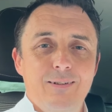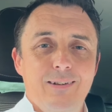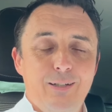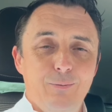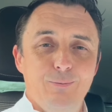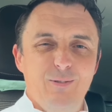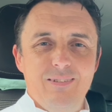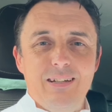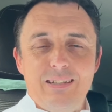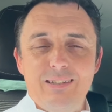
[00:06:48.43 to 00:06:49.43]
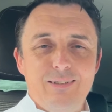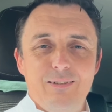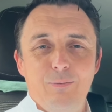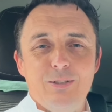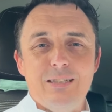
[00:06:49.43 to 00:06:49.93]
And you, like,
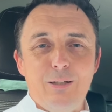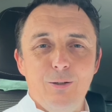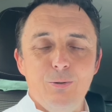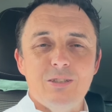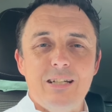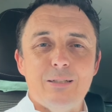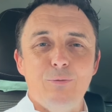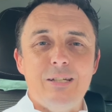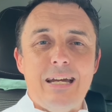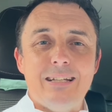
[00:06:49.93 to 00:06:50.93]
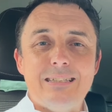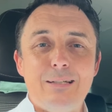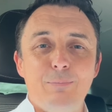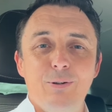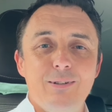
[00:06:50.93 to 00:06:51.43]
I wouldn't say you lose sense of
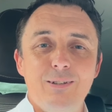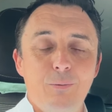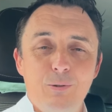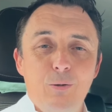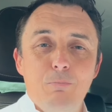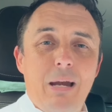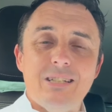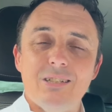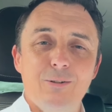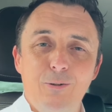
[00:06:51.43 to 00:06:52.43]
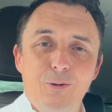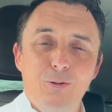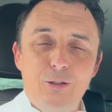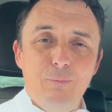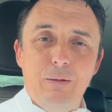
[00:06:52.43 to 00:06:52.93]
reality, but you mask it
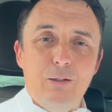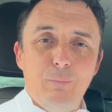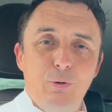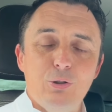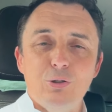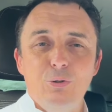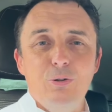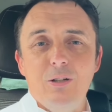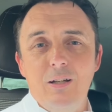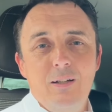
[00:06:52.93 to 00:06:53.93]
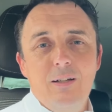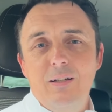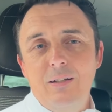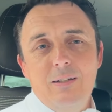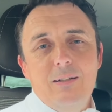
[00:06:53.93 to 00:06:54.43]
all, and you push all the
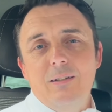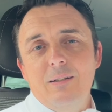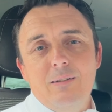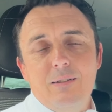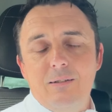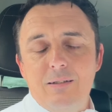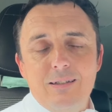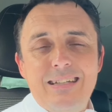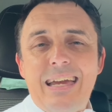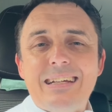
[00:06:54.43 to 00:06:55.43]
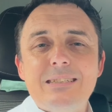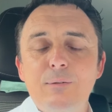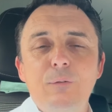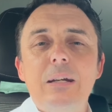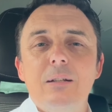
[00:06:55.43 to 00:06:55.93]

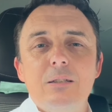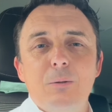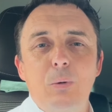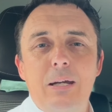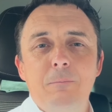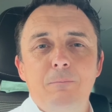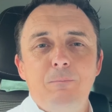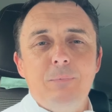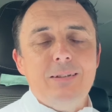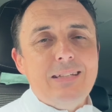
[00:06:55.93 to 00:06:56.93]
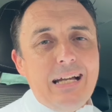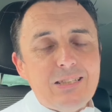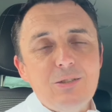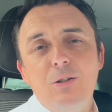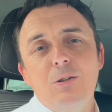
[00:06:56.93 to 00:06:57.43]
negative feelings away.
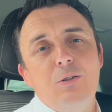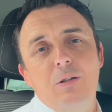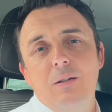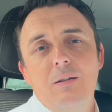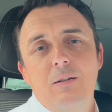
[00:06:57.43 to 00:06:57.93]
That's not good.